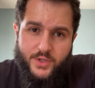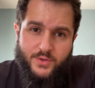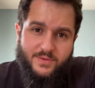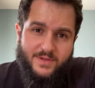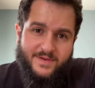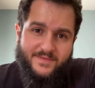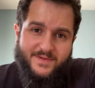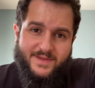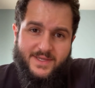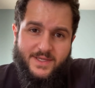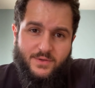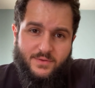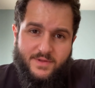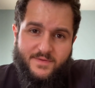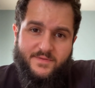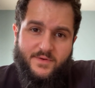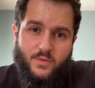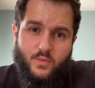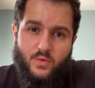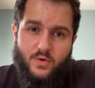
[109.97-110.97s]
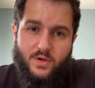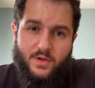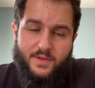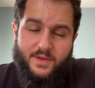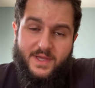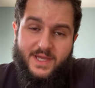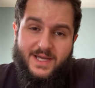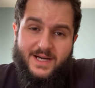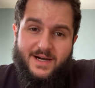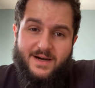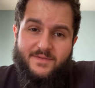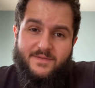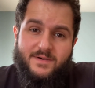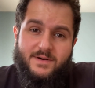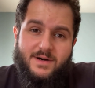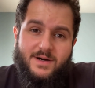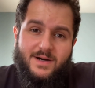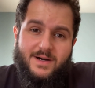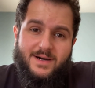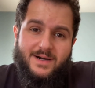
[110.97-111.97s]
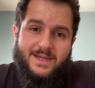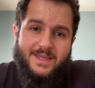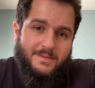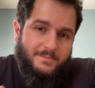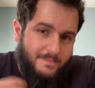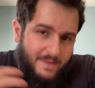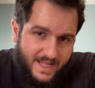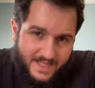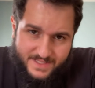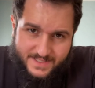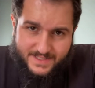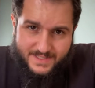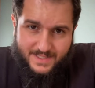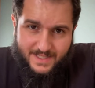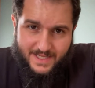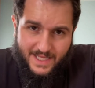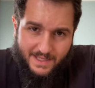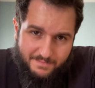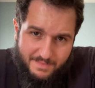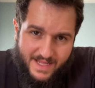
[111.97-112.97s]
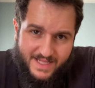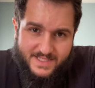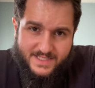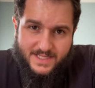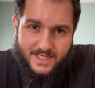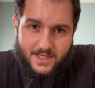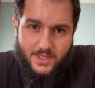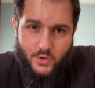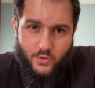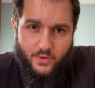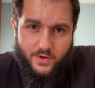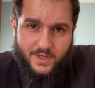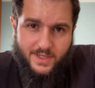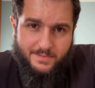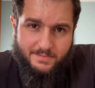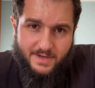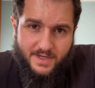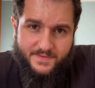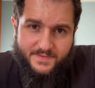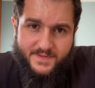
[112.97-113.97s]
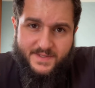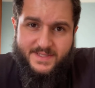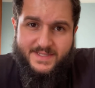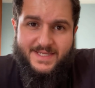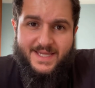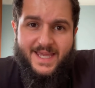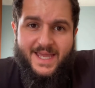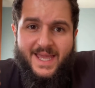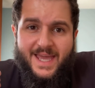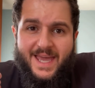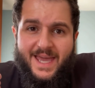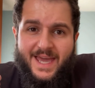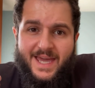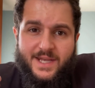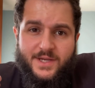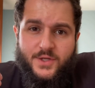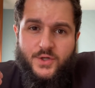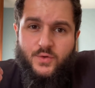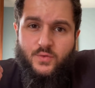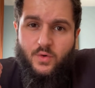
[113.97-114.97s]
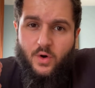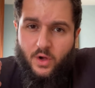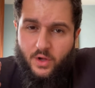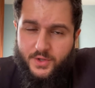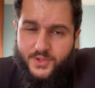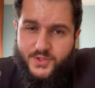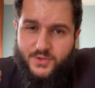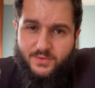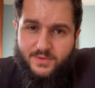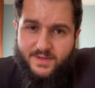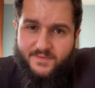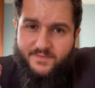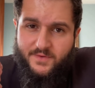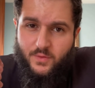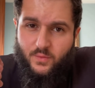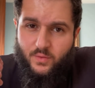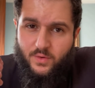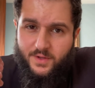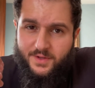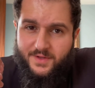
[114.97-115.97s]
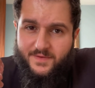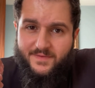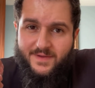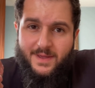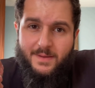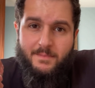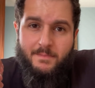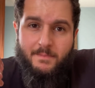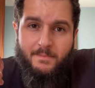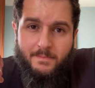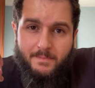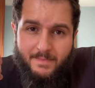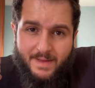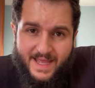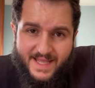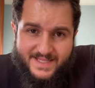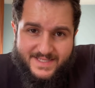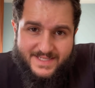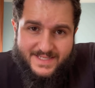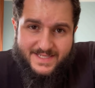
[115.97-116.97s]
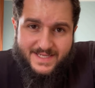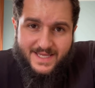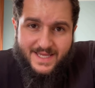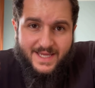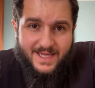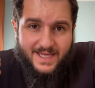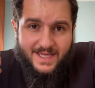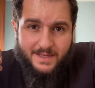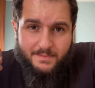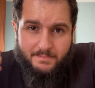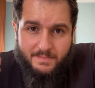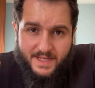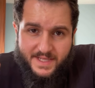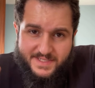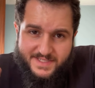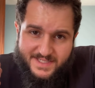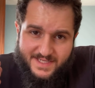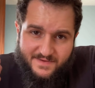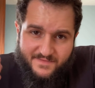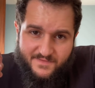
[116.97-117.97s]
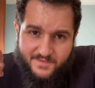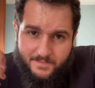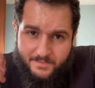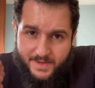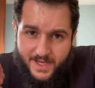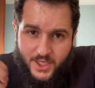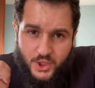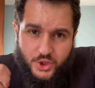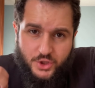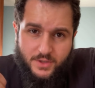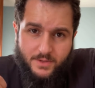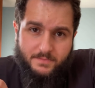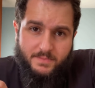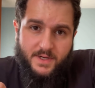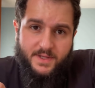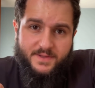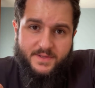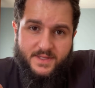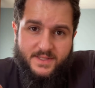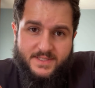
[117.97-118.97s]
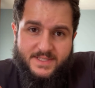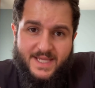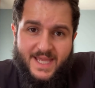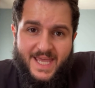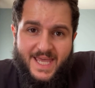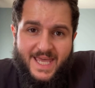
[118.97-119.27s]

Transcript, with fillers: You live you live in a world of immense, immense caloric abundance, and you also live in a world of immense, immense information abundance.